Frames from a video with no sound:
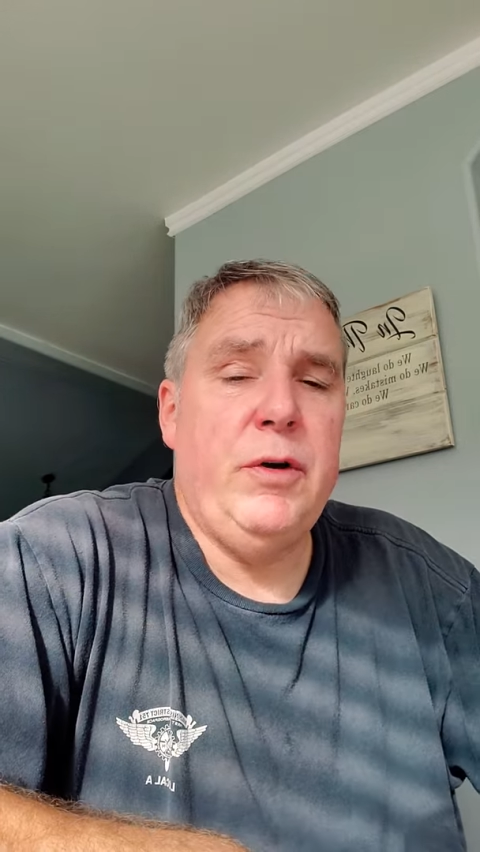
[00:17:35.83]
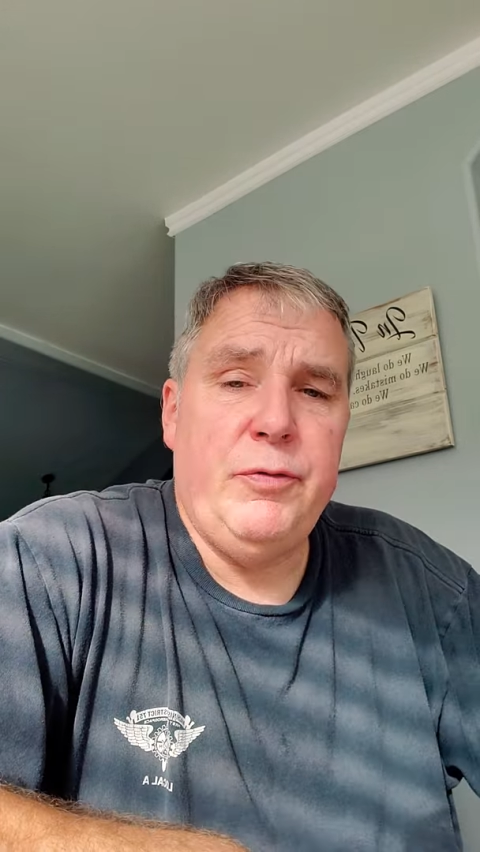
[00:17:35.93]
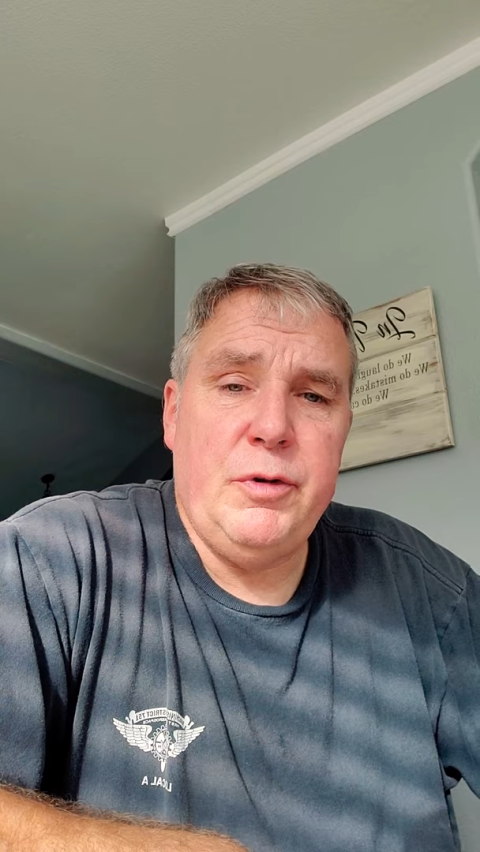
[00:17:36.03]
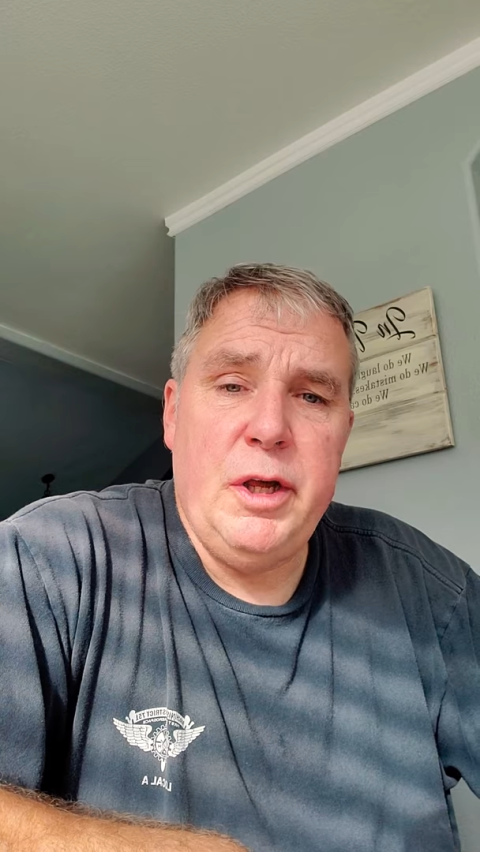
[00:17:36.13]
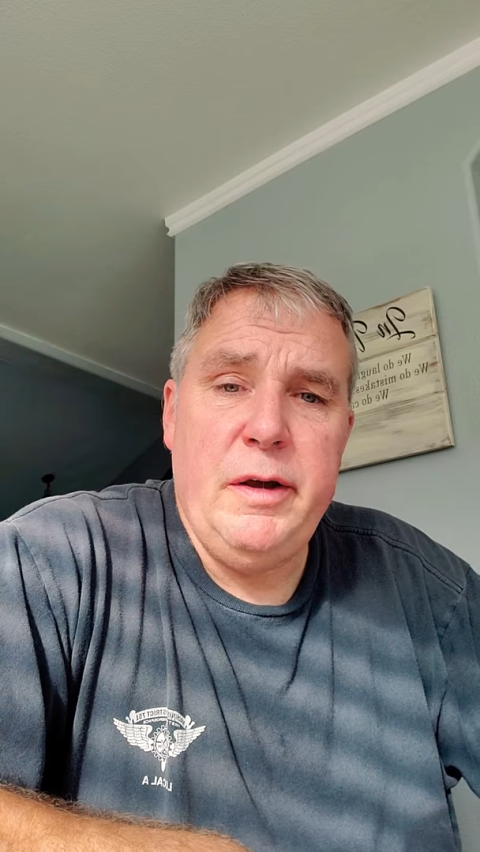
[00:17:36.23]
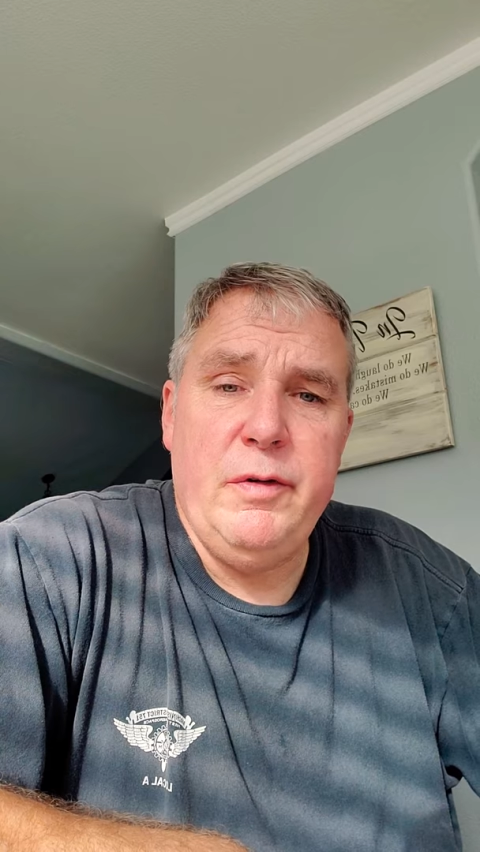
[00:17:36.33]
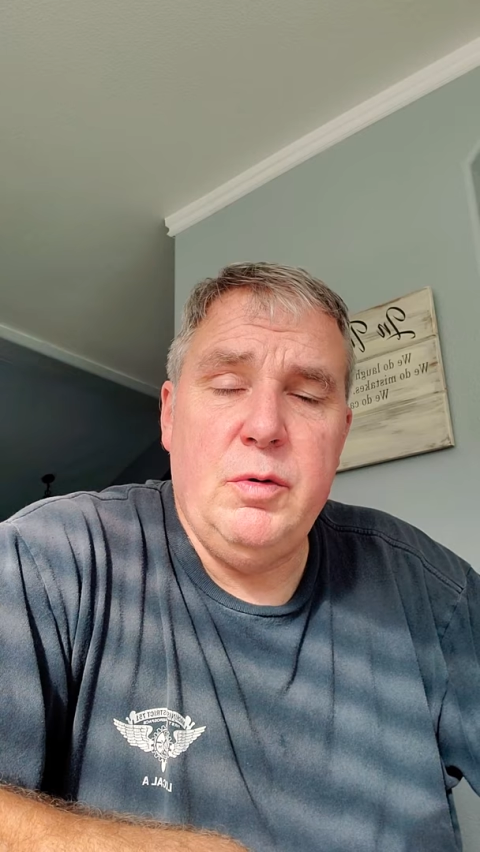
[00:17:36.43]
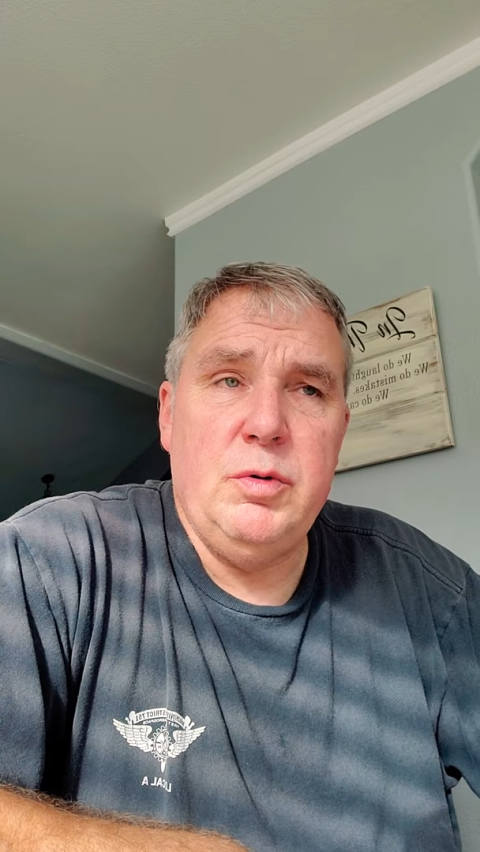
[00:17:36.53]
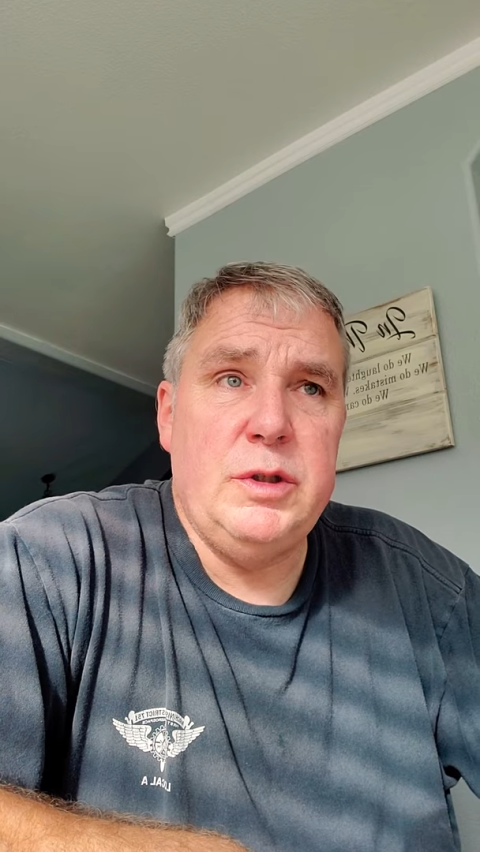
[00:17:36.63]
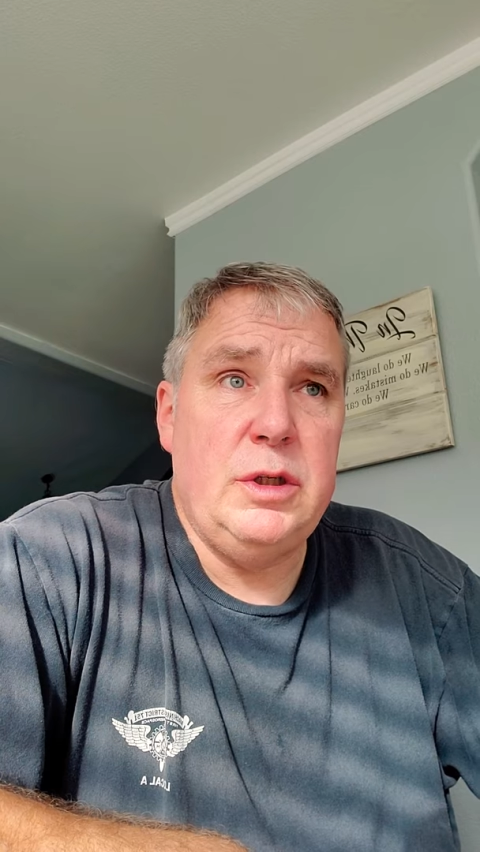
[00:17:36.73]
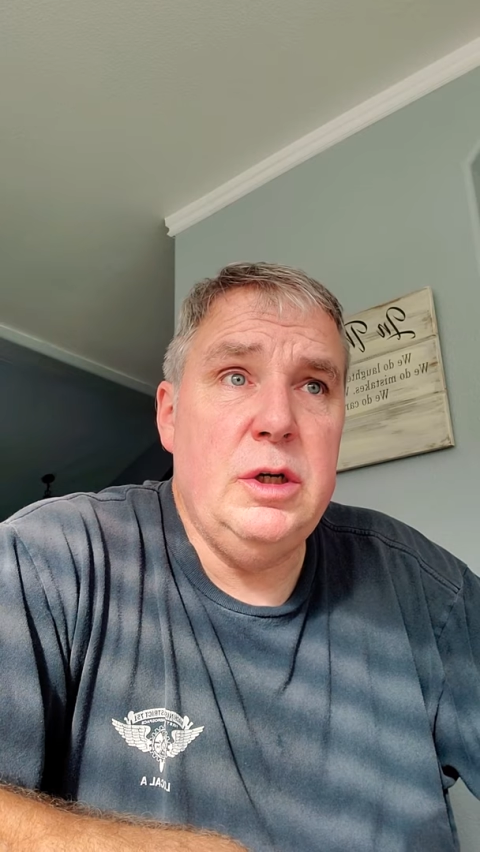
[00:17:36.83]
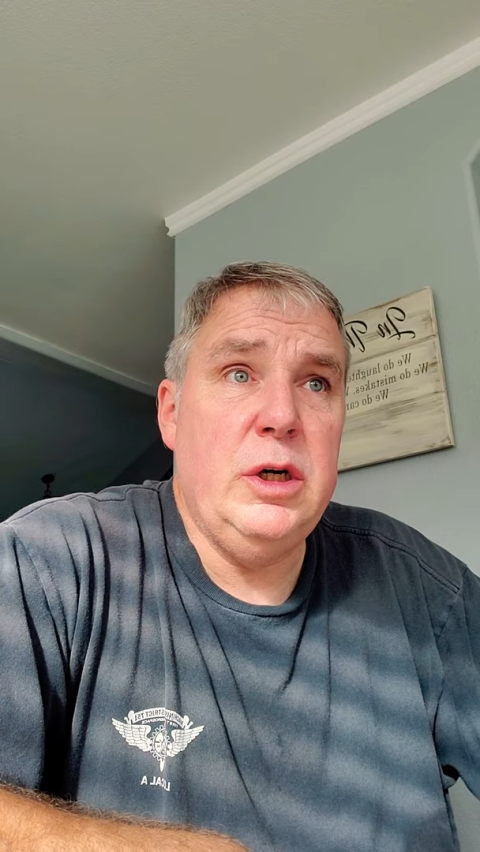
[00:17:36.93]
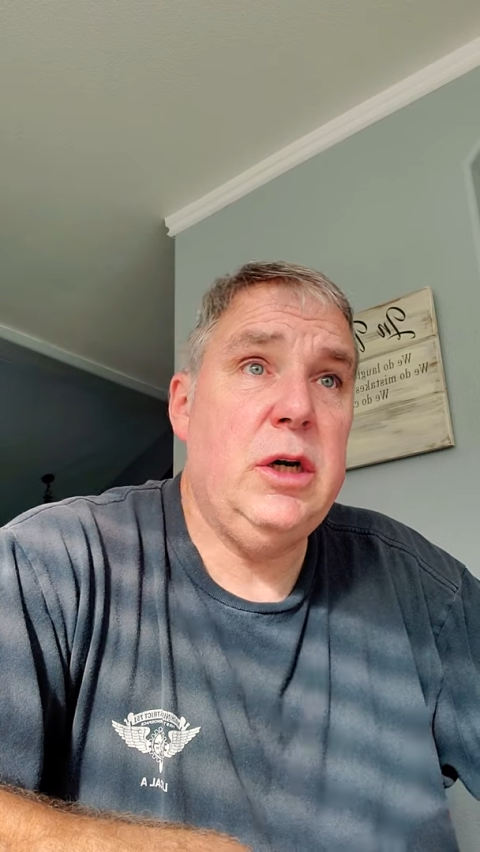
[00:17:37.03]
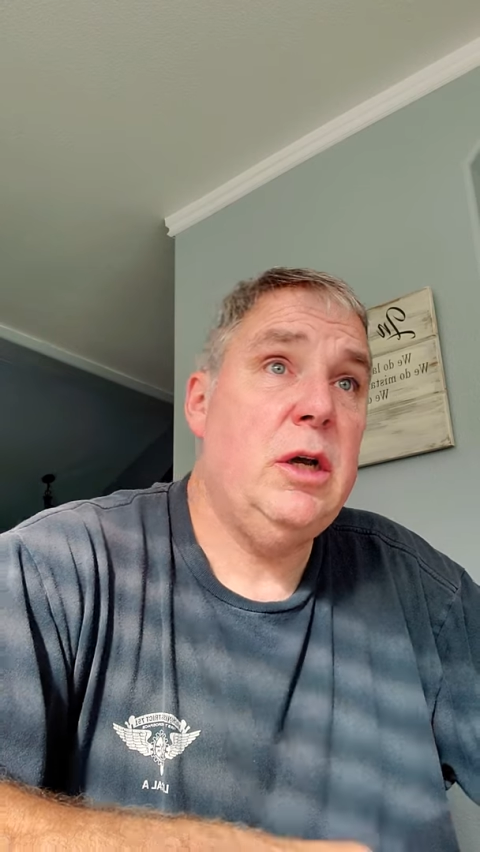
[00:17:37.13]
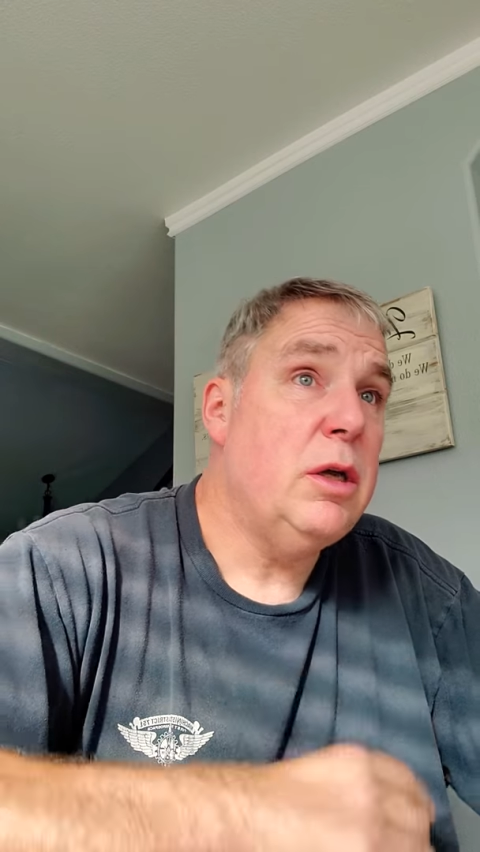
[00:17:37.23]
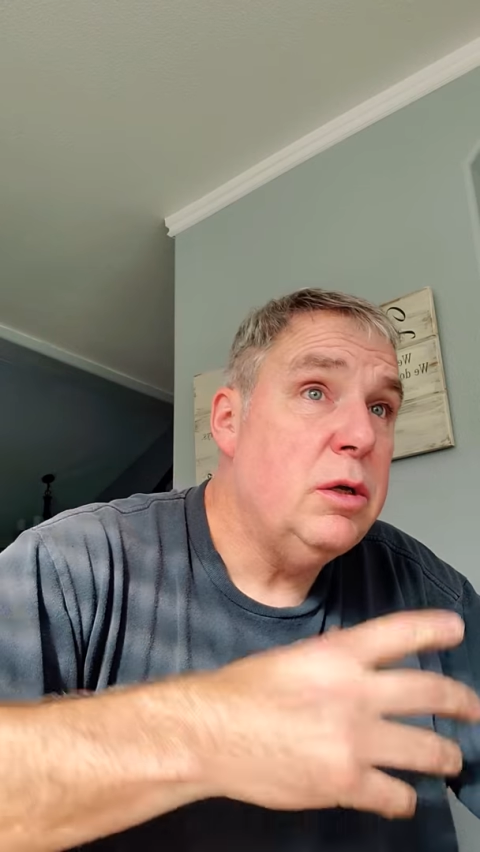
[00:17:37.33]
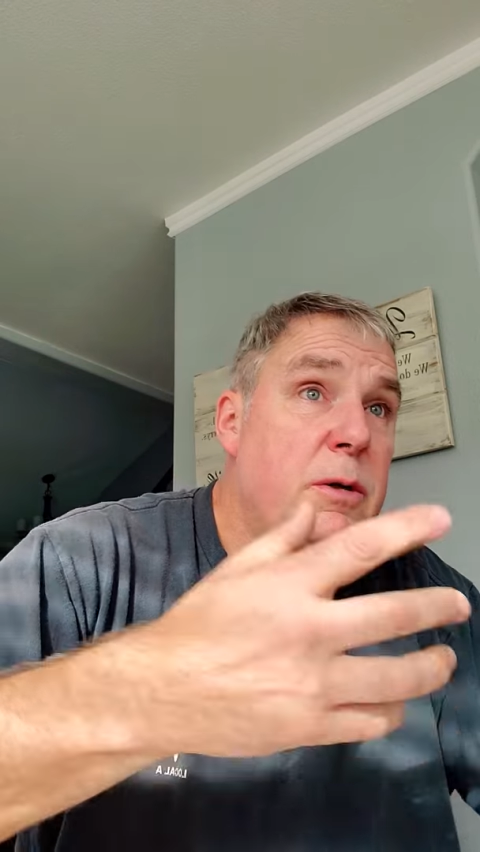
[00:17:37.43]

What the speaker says: flavor was good